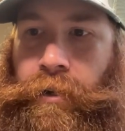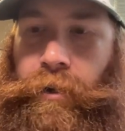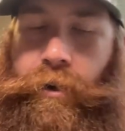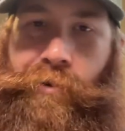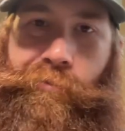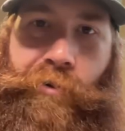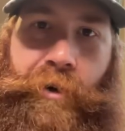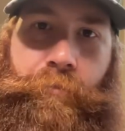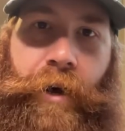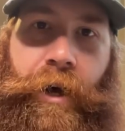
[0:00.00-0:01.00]

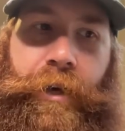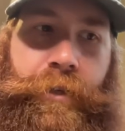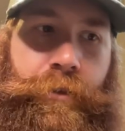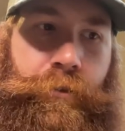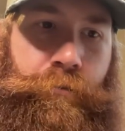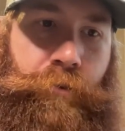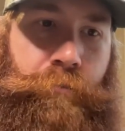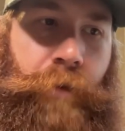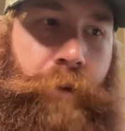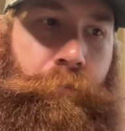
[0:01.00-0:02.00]
What
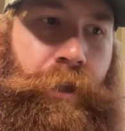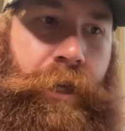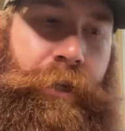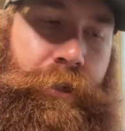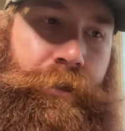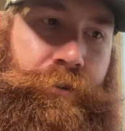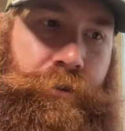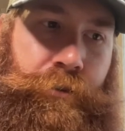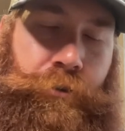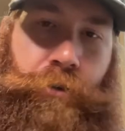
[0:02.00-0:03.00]
my plan
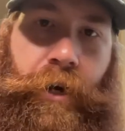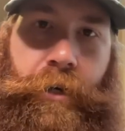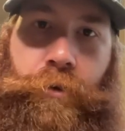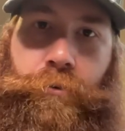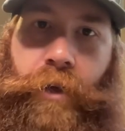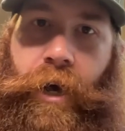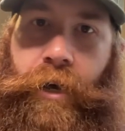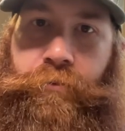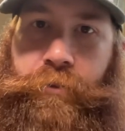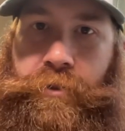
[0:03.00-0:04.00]
is to try to go
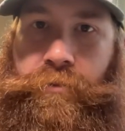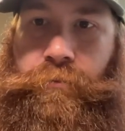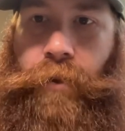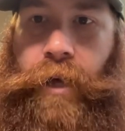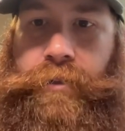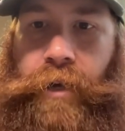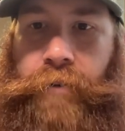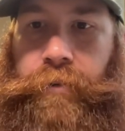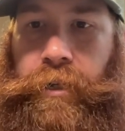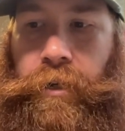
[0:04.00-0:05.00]
live with some fly tie
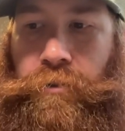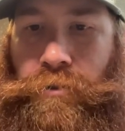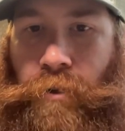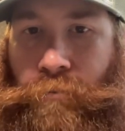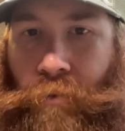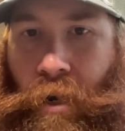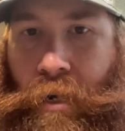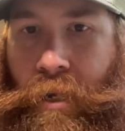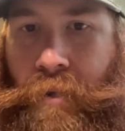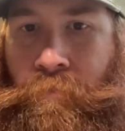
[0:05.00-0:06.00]
videos on
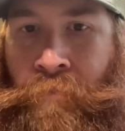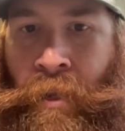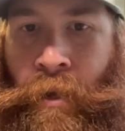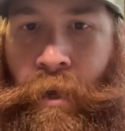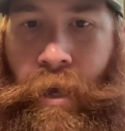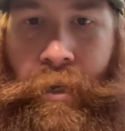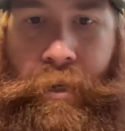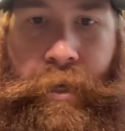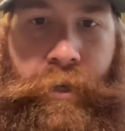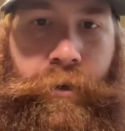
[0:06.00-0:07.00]
Friday and
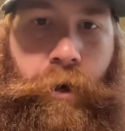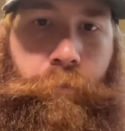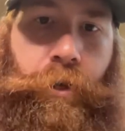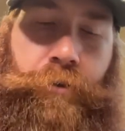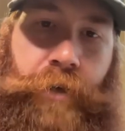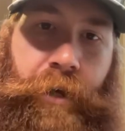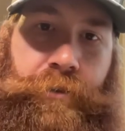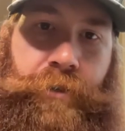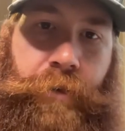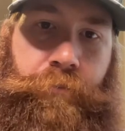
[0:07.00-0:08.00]
then upload that
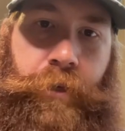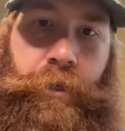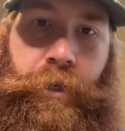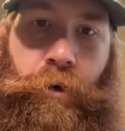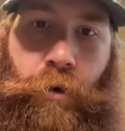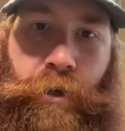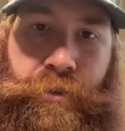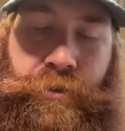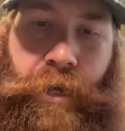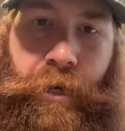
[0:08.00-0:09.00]
same video on a
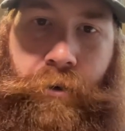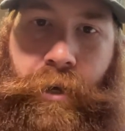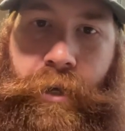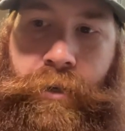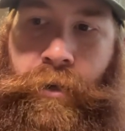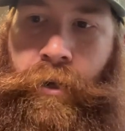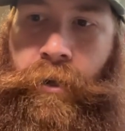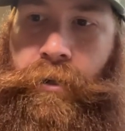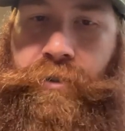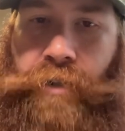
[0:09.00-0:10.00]
Saturday,
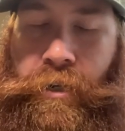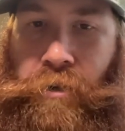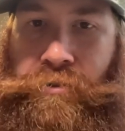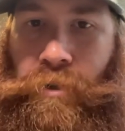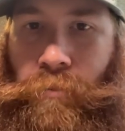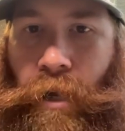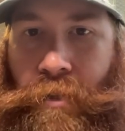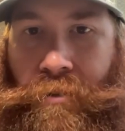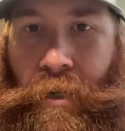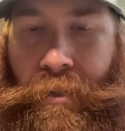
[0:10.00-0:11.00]
because I know some
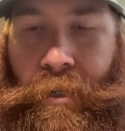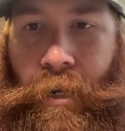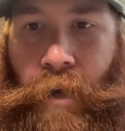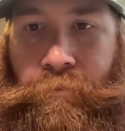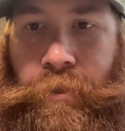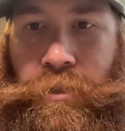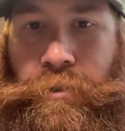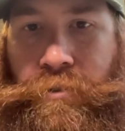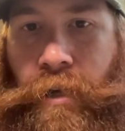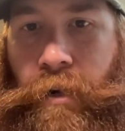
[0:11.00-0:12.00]
guys like to get out
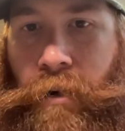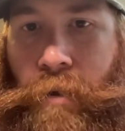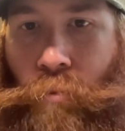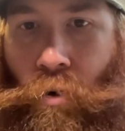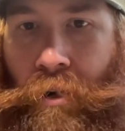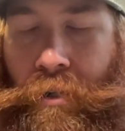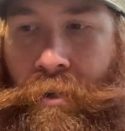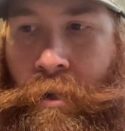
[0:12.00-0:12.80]
fishing Saturday morning.